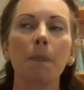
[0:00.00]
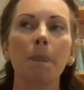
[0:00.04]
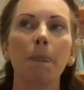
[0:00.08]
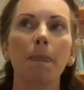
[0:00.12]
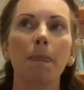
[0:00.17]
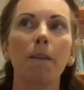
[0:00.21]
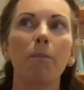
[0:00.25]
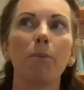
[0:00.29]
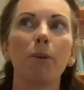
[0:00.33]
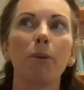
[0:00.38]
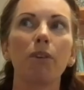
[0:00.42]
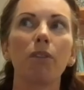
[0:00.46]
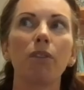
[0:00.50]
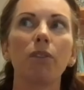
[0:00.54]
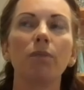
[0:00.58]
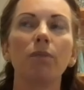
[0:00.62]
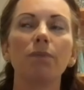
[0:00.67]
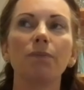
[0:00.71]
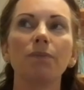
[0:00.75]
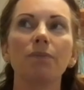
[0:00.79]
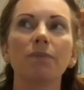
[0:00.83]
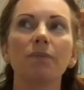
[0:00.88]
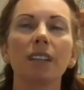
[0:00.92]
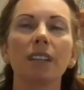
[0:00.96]
but
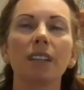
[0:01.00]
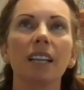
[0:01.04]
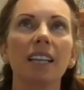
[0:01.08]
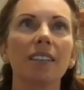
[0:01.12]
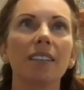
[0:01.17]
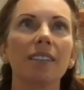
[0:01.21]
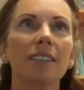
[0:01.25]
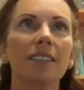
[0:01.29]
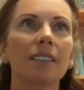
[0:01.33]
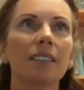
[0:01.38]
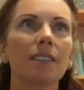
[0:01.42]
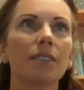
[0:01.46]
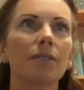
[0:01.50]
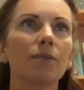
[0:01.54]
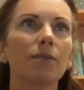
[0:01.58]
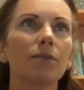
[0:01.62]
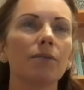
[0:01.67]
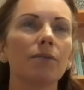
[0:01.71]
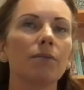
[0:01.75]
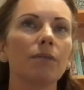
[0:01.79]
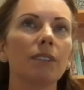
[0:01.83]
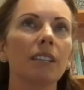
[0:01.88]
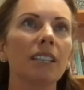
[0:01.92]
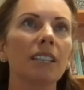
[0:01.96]
it's
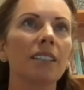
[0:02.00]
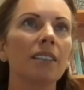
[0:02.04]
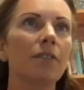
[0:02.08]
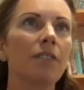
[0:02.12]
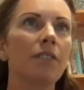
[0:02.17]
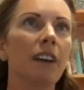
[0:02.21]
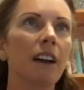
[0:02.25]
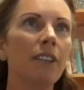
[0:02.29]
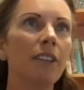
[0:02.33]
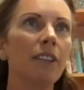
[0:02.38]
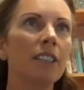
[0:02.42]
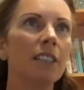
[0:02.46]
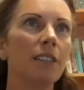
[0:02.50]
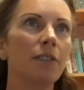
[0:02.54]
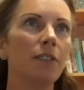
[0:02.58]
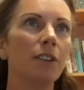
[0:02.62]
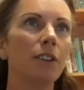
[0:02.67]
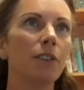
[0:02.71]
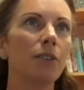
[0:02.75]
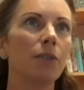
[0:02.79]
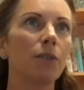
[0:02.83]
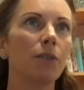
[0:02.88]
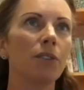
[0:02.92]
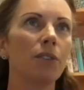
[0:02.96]
a very
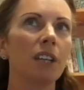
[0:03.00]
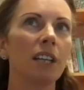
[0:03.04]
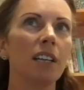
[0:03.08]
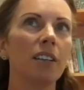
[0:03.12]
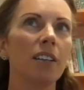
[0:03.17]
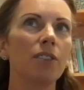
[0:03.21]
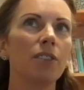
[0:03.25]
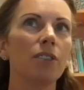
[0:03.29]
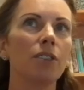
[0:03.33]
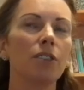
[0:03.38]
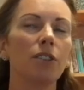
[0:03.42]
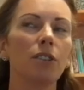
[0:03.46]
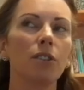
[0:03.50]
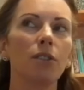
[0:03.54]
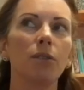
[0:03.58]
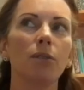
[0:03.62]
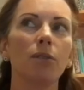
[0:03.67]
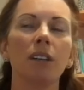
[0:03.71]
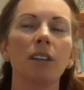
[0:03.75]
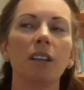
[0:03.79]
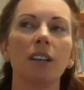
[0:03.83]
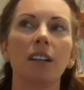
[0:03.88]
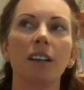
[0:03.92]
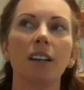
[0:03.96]
difficult thing to